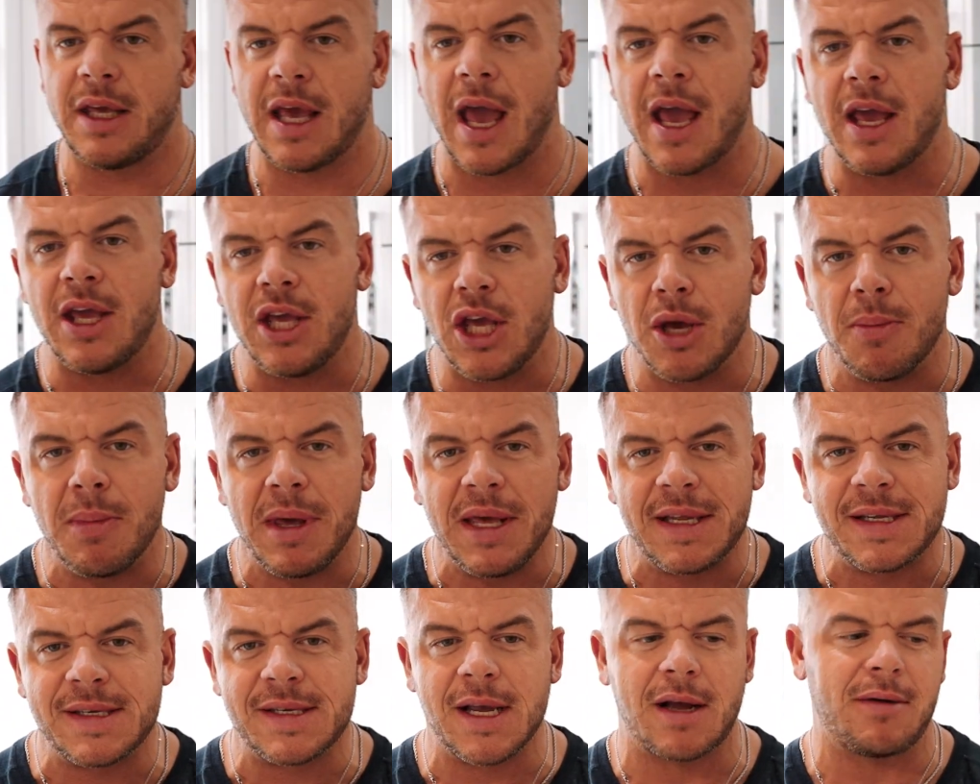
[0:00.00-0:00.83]
get your
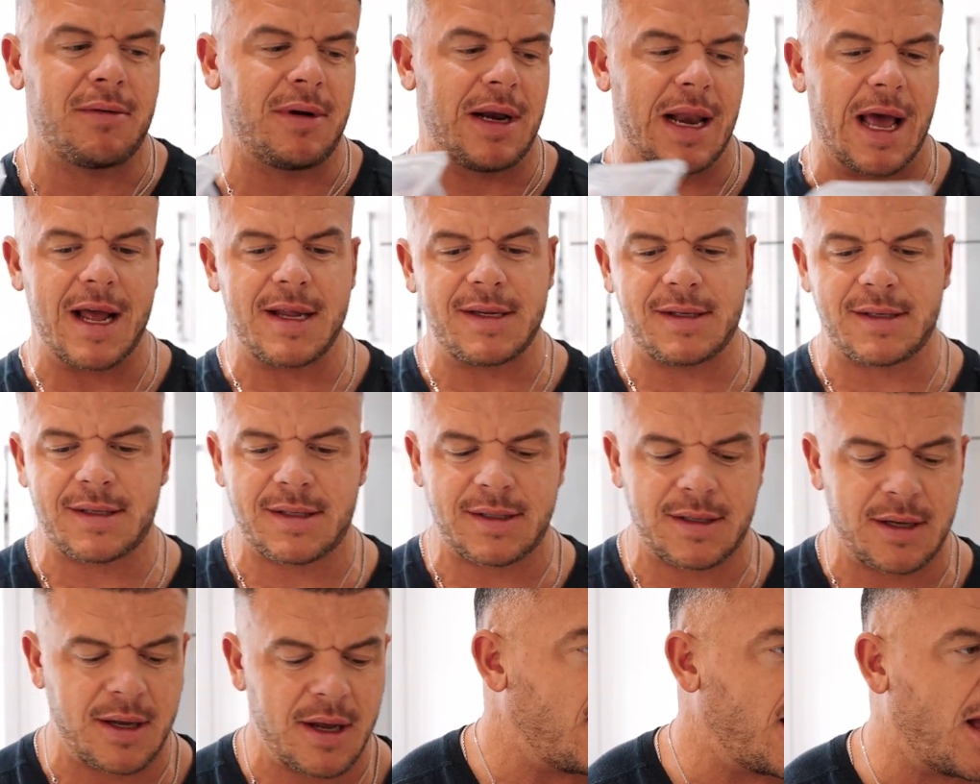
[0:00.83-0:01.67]
meats out,
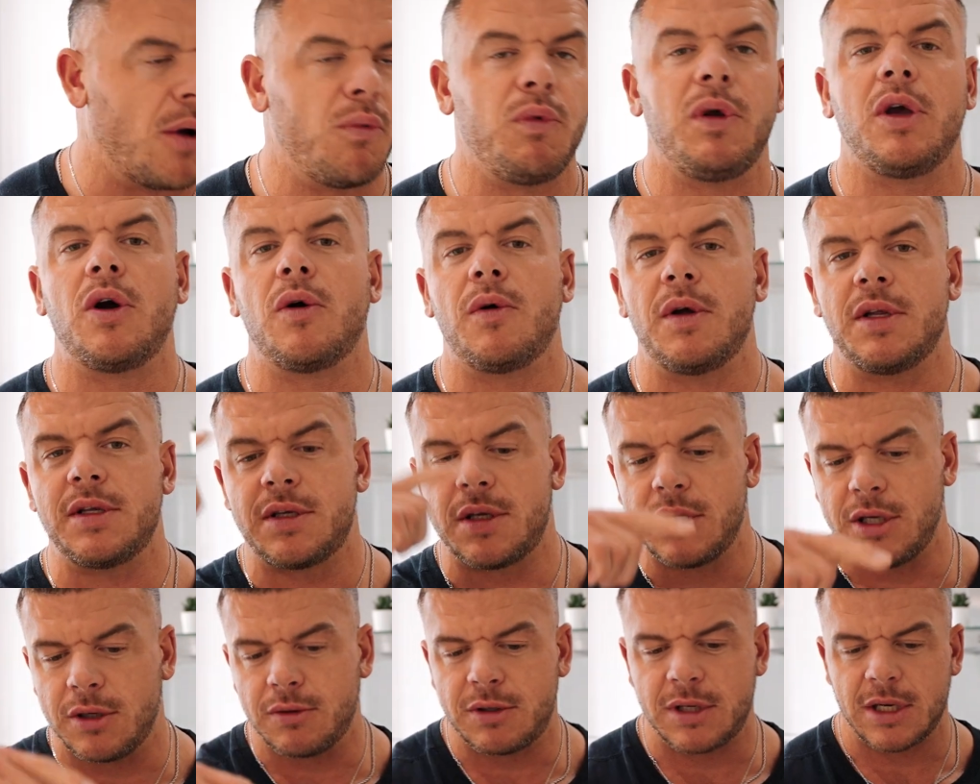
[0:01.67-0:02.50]
lads, and we go into
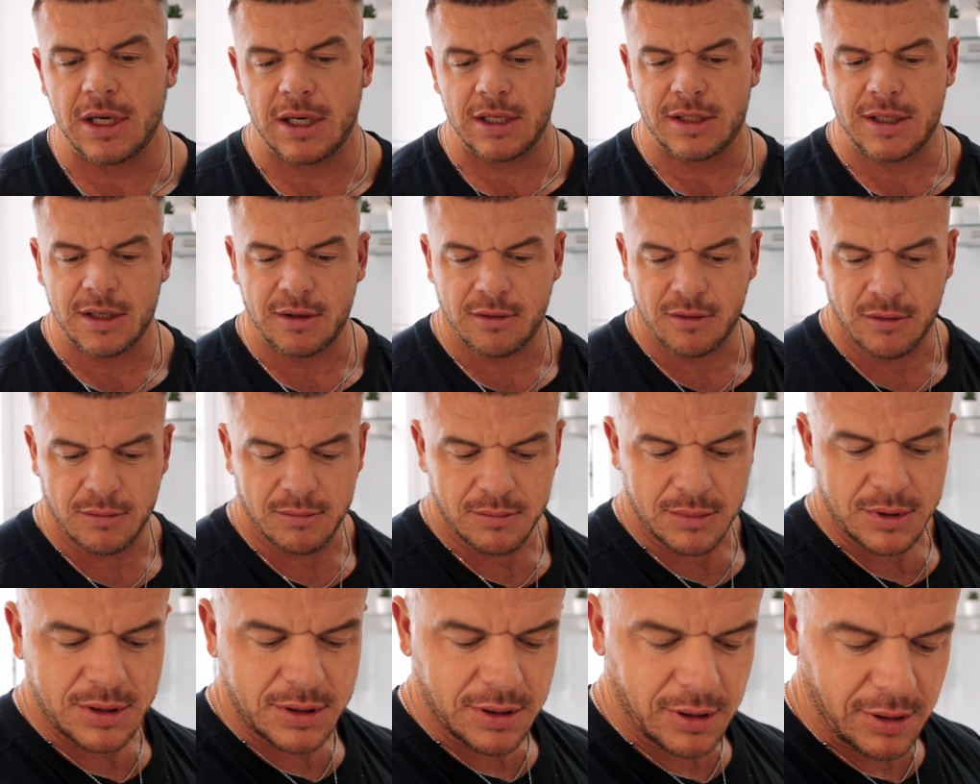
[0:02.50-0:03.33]
the utility room.
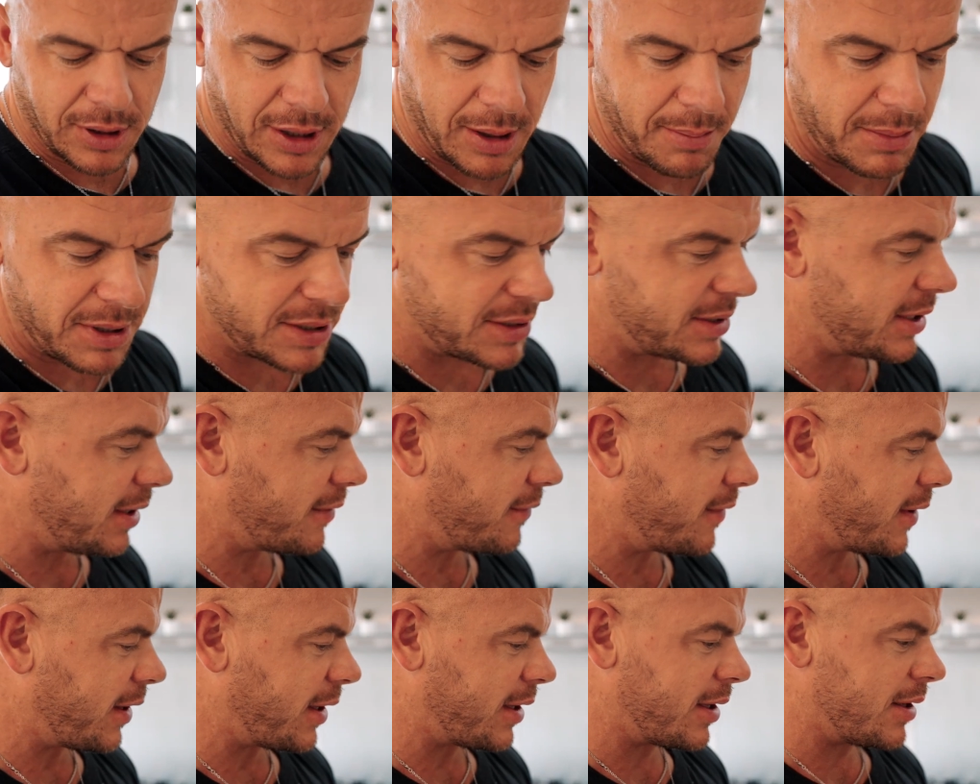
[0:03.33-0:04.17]
So let me see
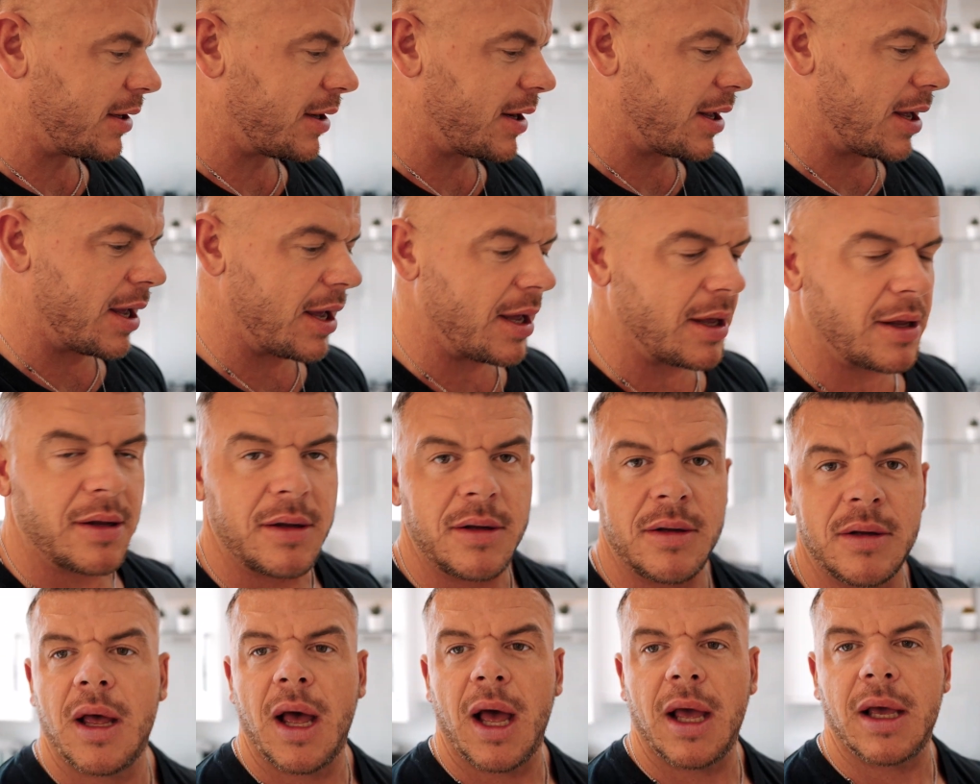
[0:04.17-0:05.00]
if I can
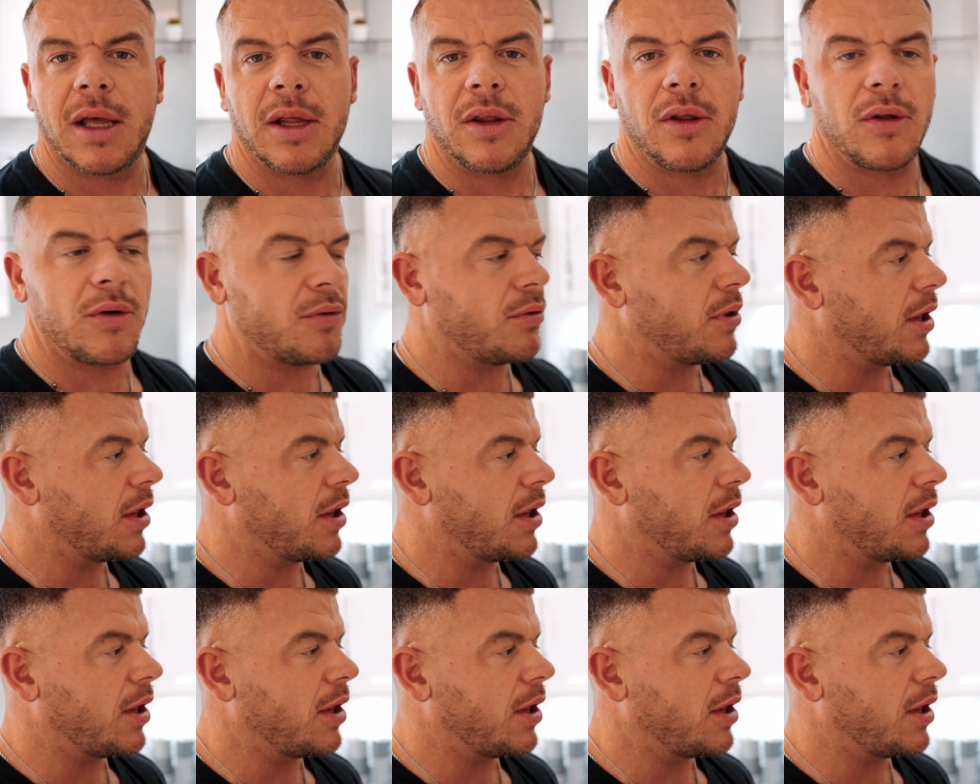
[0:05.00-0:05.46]
do